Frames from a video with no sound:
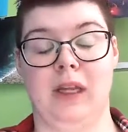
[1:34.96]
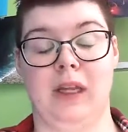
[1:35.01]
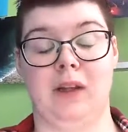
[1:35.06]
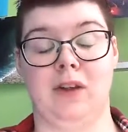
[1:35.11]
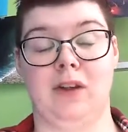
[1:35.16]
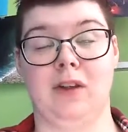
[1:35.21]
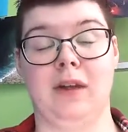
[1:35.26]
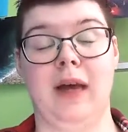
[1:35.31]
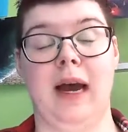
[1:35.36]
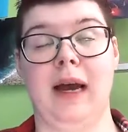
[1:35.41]

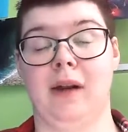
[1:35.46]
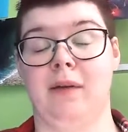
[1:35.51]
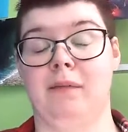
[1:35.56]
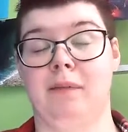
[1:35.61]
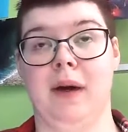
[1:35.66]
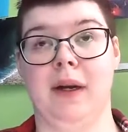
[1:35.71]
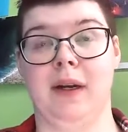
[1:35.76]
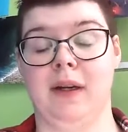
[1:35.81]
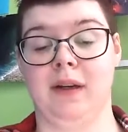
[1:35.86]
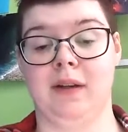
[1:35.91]
silent
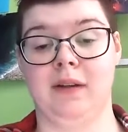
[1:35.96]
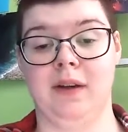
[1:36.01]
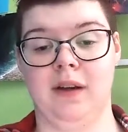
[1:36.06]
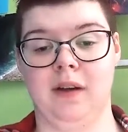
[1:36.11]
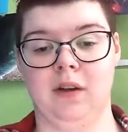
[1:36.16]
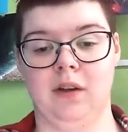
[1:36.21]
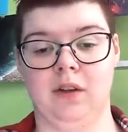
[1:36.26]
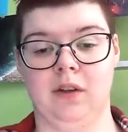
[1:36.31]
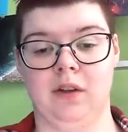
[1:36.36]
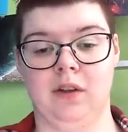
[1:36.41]
panic
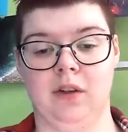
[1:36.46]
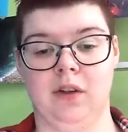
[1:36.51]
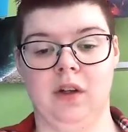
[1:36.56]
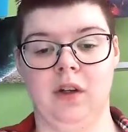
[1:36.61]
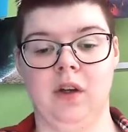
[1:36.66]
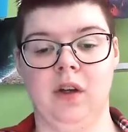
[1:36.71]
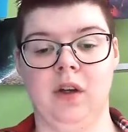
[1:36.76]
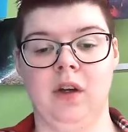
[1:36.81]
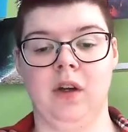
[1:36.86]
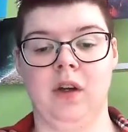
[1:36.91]
attacks,
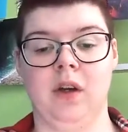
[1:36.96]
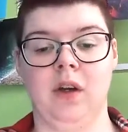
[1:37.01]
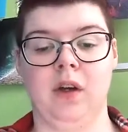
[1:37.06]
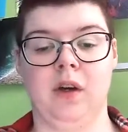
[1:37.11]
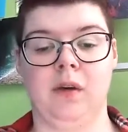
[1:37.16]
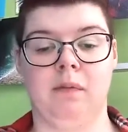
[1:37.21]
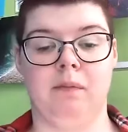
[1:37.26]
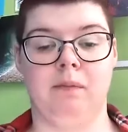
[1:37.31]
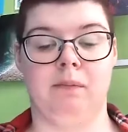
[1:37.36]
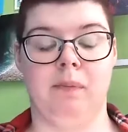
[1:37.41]

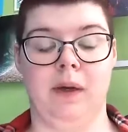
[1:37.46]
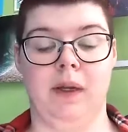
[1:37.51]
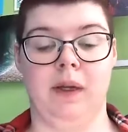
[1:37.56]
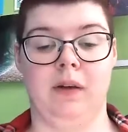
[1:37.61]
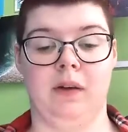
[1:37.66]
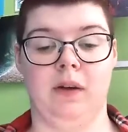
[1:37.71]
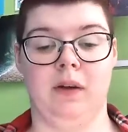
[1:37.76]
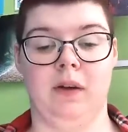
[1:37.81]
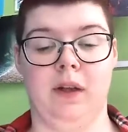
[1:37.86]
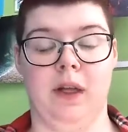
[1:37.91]

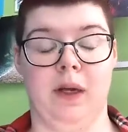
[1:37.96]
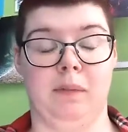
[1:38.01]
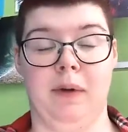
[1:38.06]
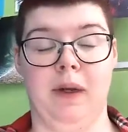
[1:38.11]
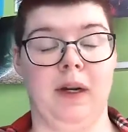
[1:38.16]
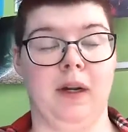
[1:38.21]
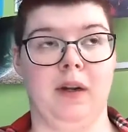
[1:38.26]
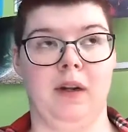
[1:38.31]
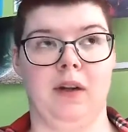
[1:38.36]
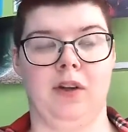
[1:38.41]
being
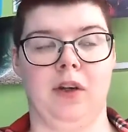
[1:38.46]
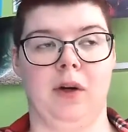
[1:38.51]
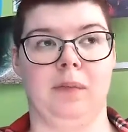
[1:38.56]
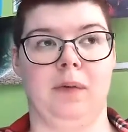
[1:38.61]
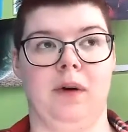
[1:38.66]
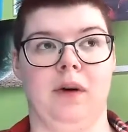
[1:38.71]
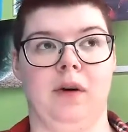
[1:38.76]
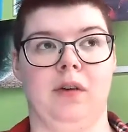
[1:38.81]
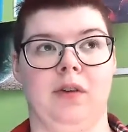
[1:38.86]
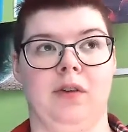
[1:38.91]
in a shop
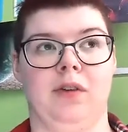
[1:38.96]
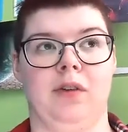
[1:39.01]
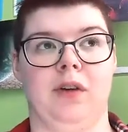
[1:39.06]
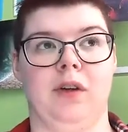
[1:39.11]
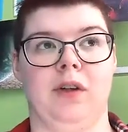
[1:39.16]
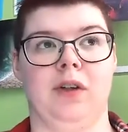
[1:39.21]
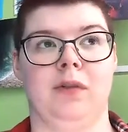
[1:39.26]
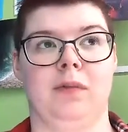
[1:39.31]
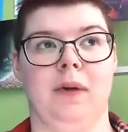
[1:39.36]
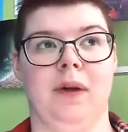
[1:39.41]
or a
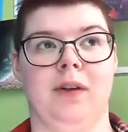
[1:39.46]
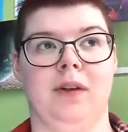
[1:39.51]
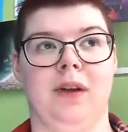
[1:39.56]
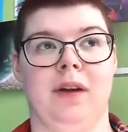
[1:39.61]
strange place,